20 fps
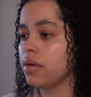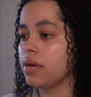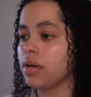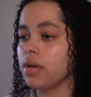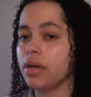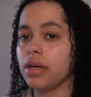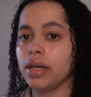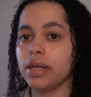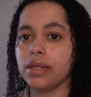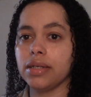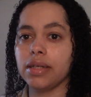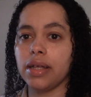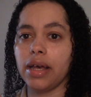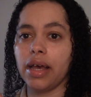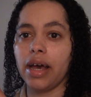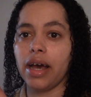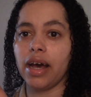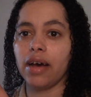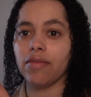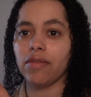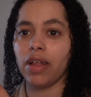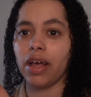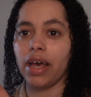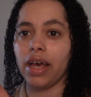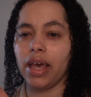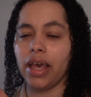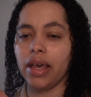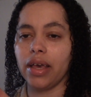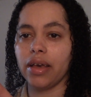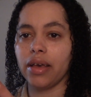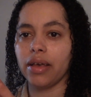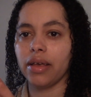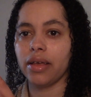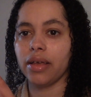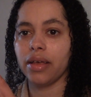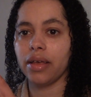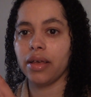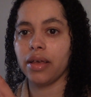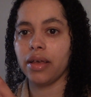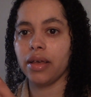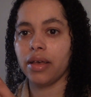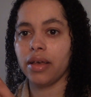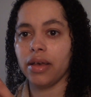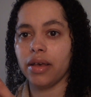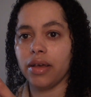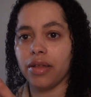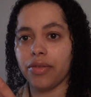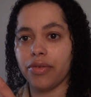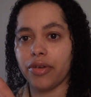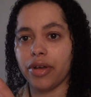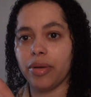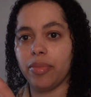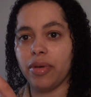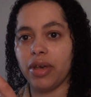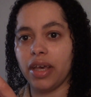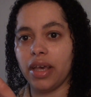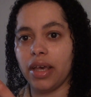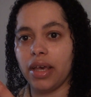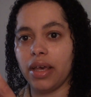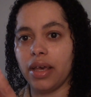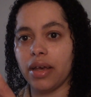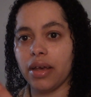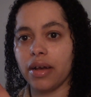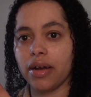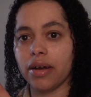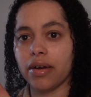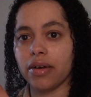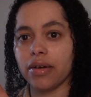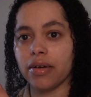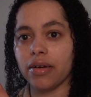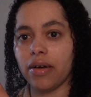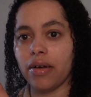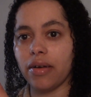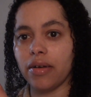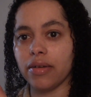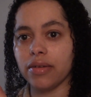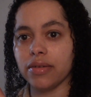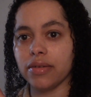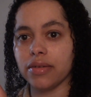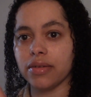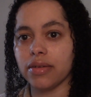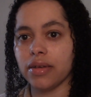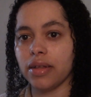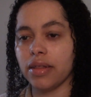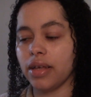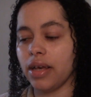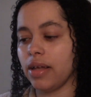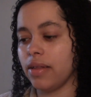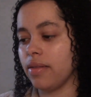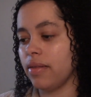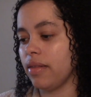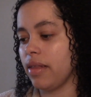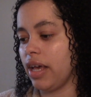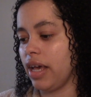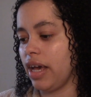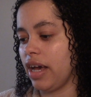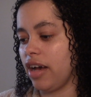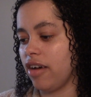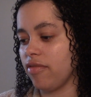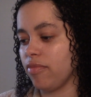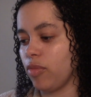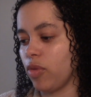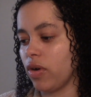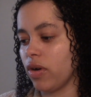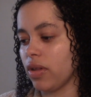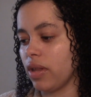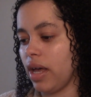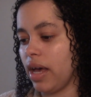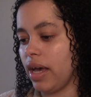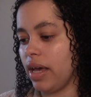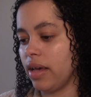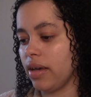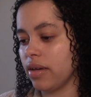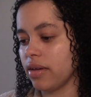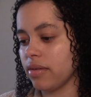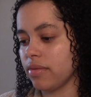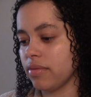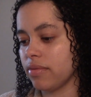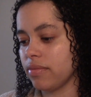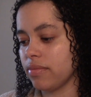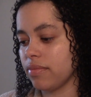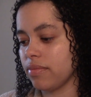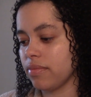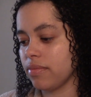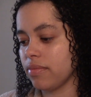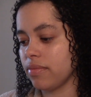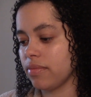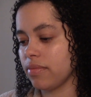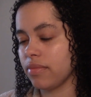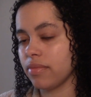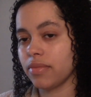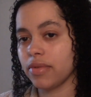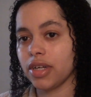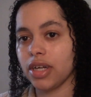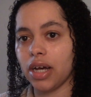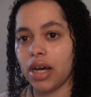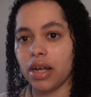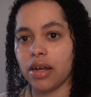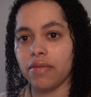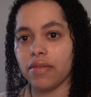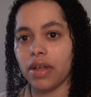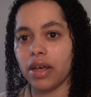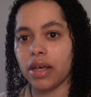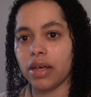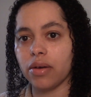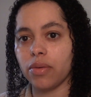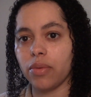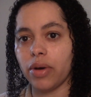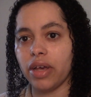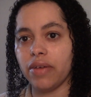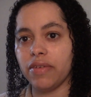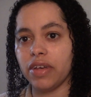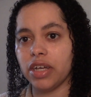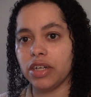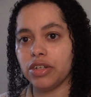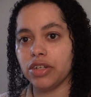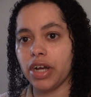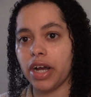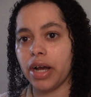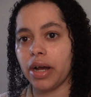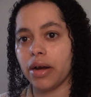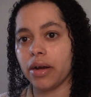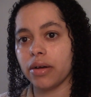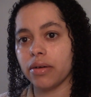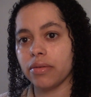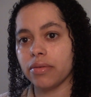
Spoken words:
Guess they have like 3B curls, and then they have more like kind of like wavy-ish hair.